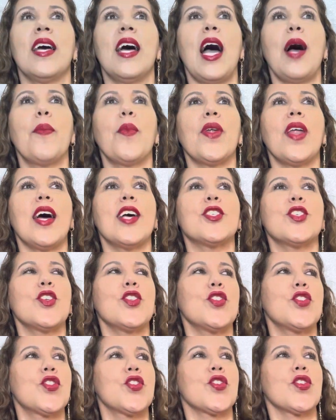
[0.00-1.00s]
I'm gonna ask you
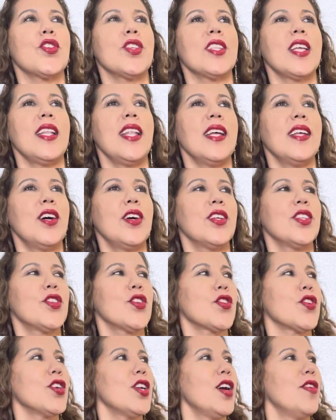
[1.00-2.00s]
to
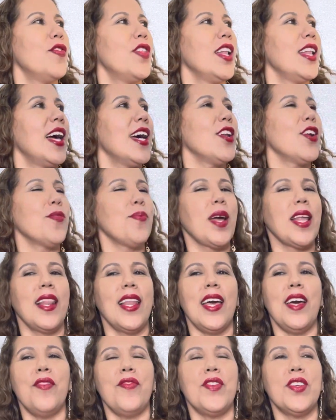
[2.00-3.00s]
turn off the light on my
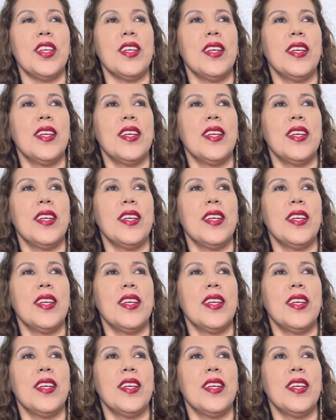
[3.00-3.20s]
left.